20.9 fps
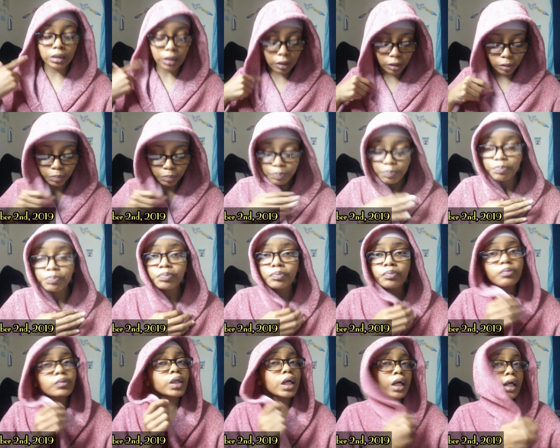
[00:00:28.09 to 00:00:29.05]
So
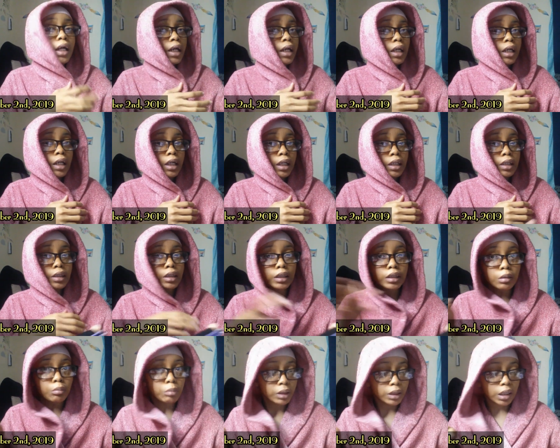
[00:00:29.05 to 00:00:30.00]
it is
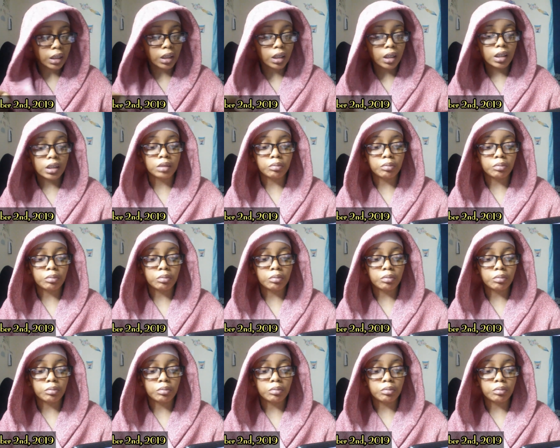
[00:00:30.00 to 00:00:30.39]
December 2nd.